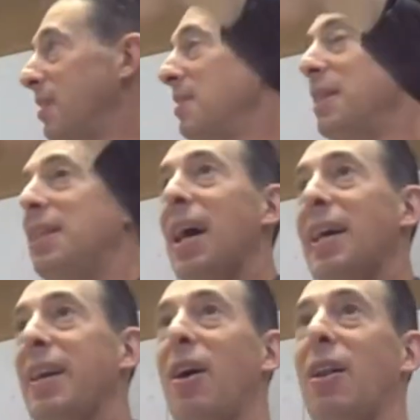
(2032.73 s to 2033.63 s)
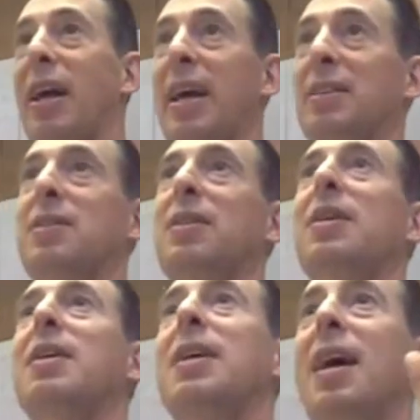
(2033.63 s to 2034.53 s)
get all
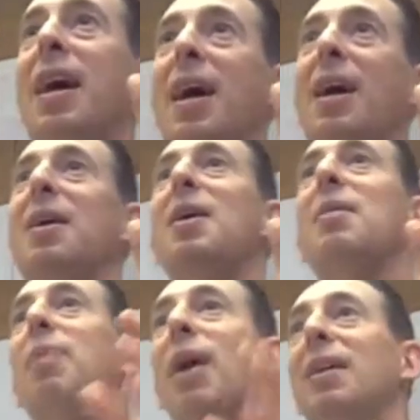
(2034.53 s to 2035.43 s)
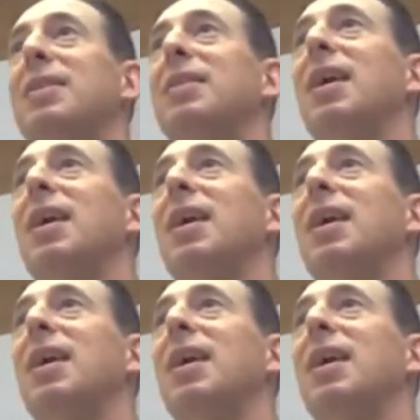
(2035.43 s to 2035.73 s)
A's. But